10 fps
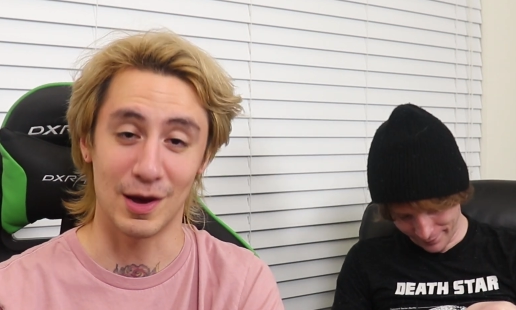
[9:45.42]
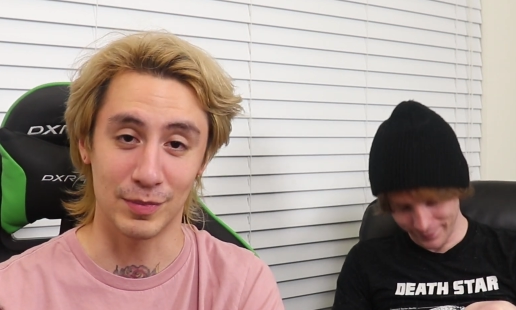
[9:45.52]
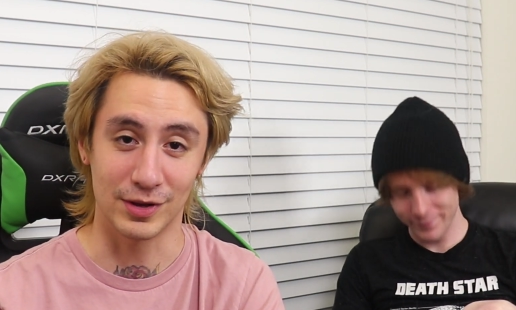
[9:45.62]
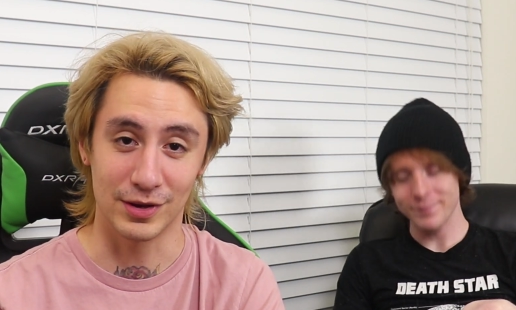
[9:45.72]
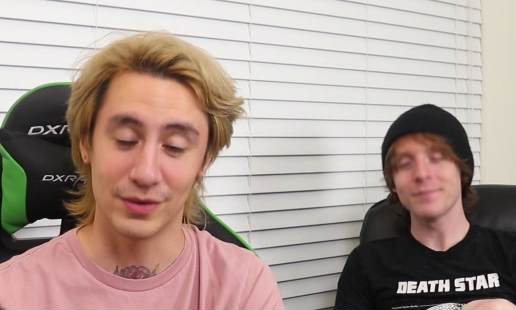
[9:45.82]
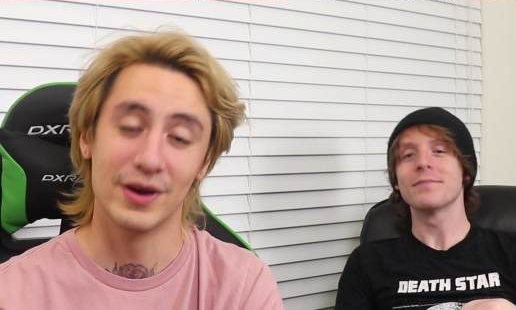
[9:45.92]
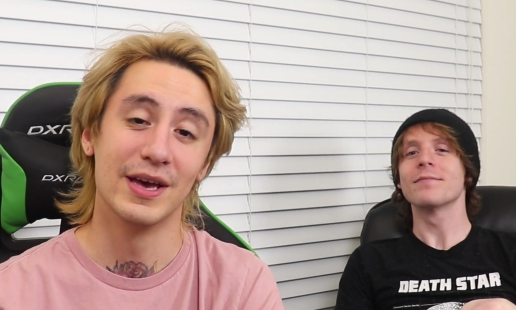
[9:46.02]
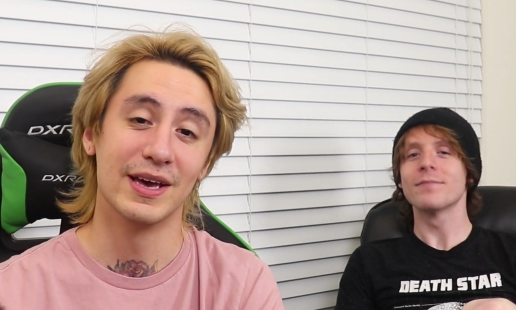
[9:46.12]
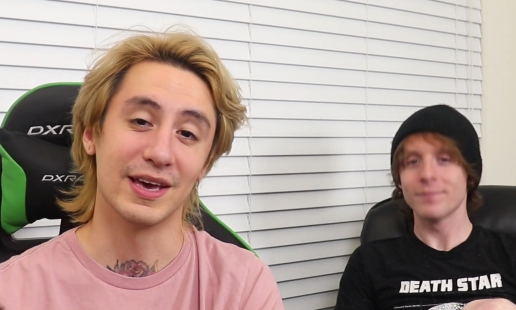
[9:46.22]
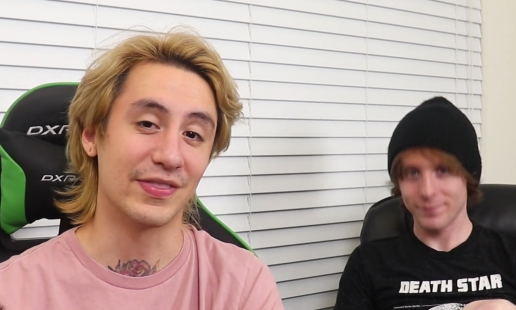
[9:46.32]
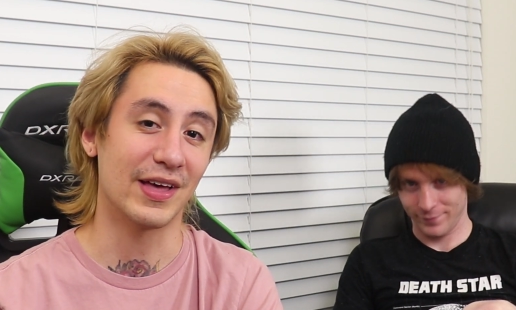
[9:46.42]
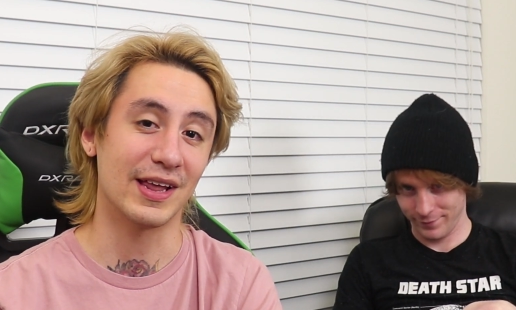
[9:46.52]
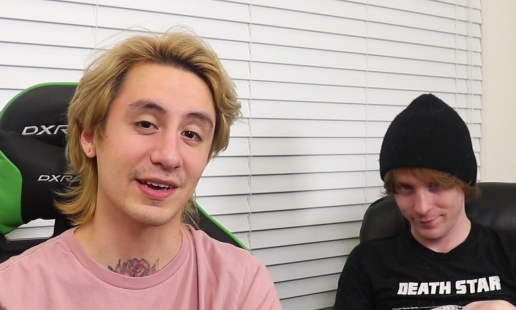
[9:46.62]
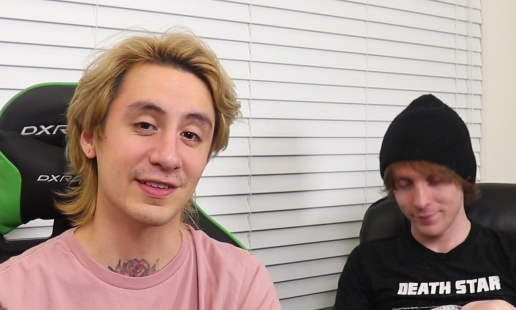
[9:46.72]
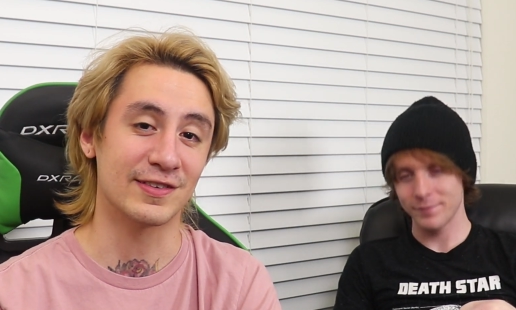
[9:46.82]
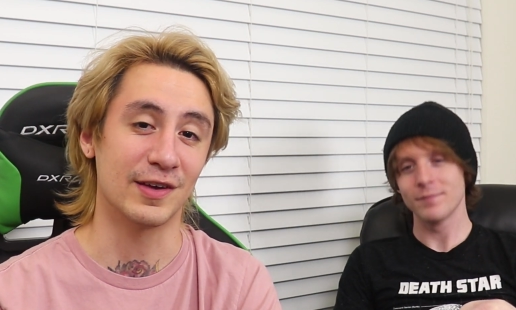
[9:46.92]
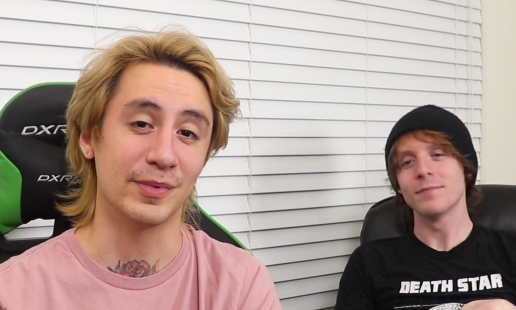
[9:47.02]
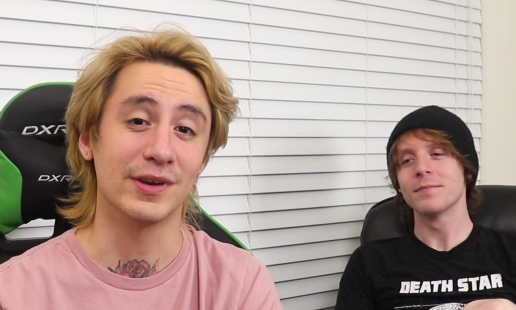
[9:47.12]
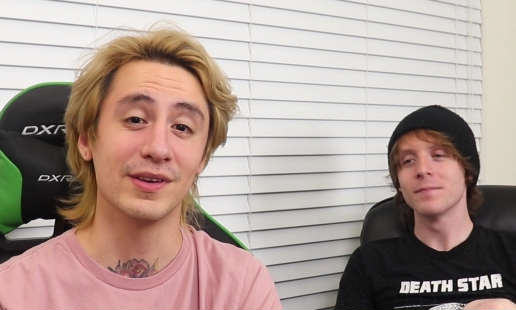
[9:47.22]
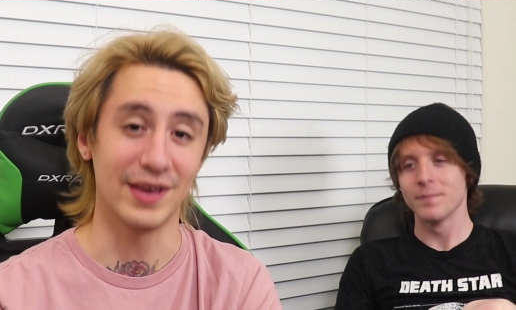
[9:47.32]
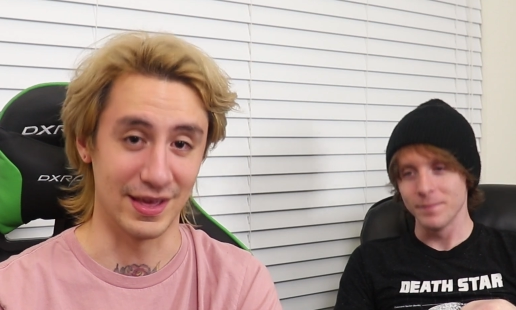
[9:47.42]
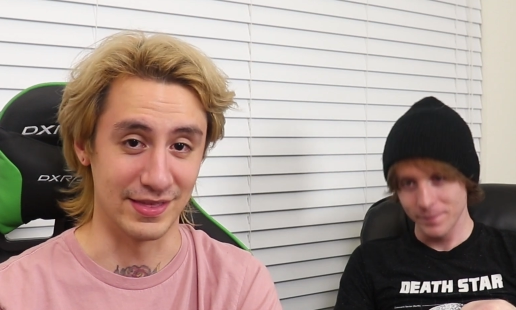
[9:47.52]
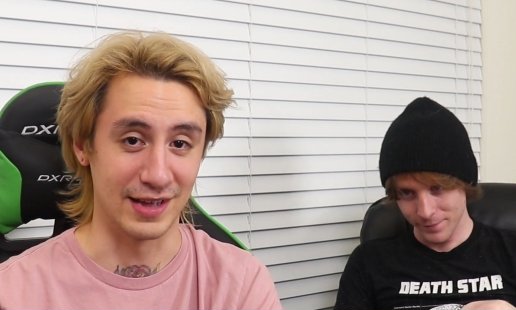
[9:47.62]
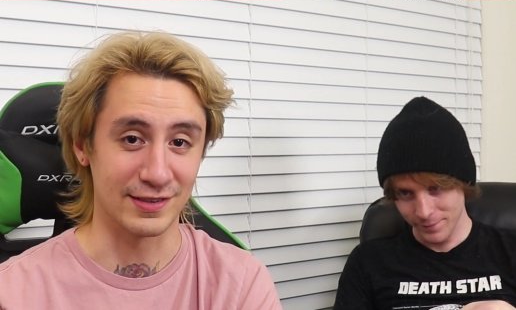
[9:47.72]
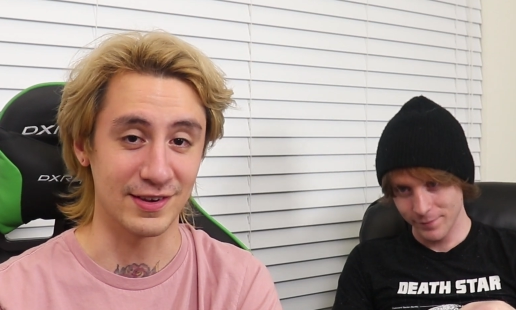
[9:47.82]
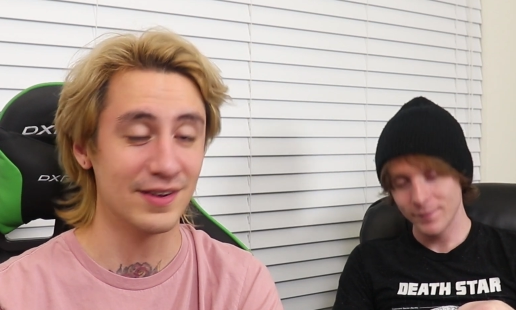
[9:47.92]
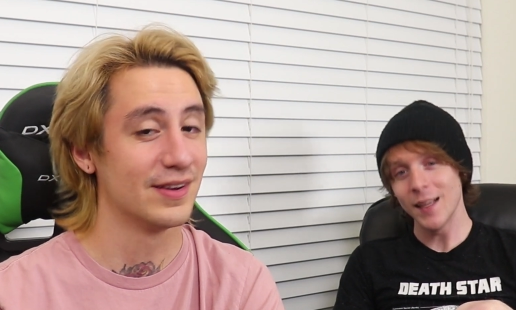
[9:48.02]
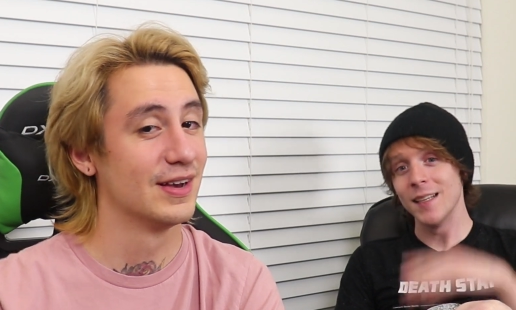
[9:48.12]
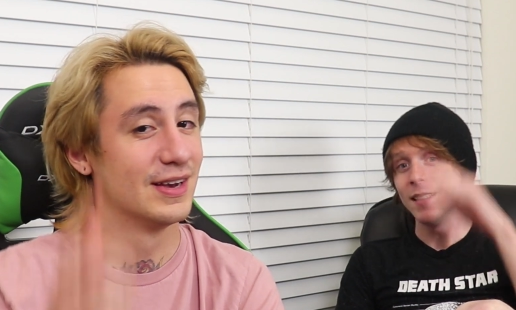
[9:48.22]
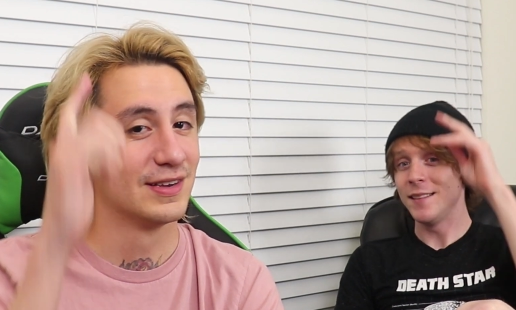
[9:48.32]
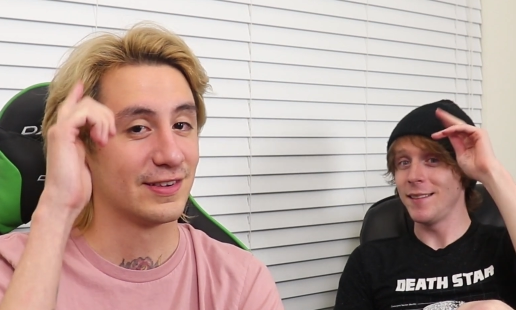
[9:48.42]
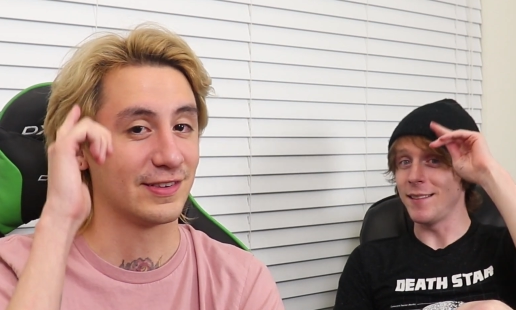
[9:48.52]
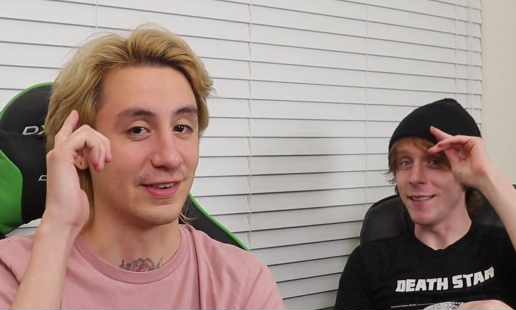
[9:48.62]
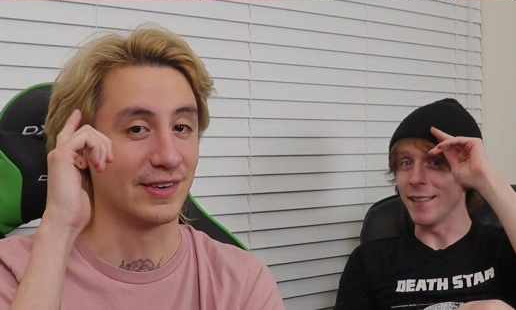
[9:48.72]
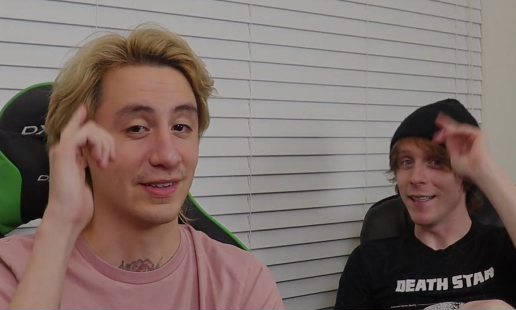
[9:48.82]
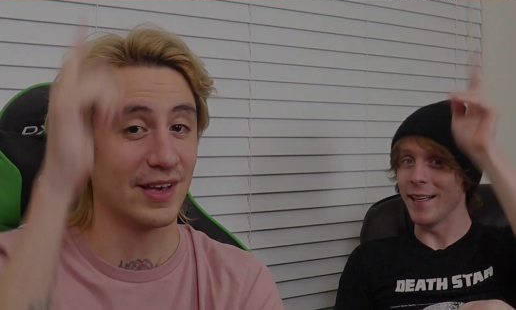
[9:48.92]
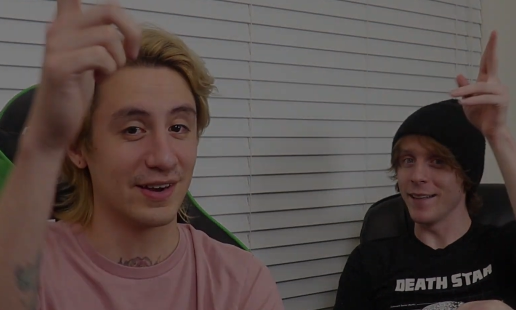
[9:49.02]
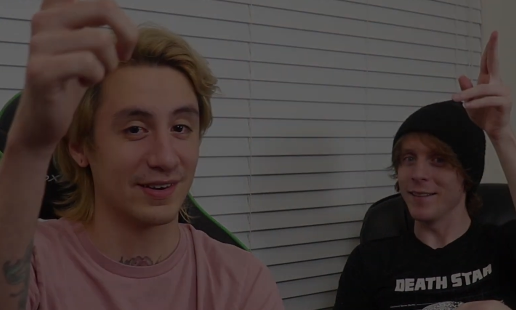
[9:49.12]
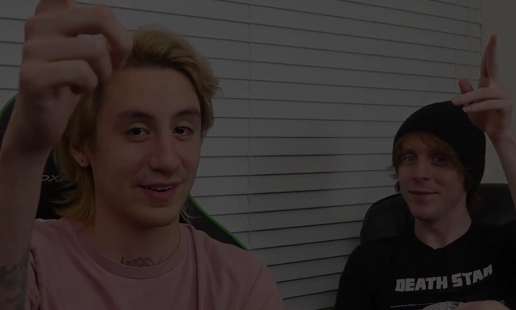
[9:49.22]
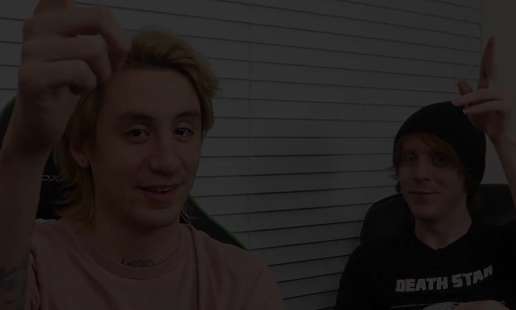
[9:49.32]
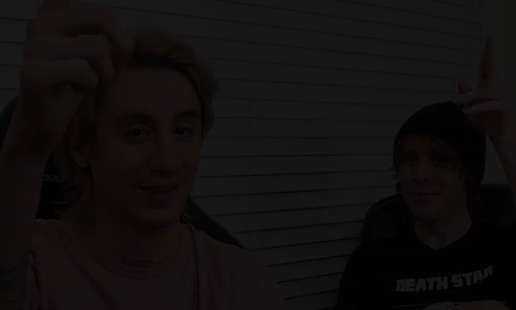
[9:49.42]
Speaker 1: down below. Hit that like and sub button, and that's all. See you later.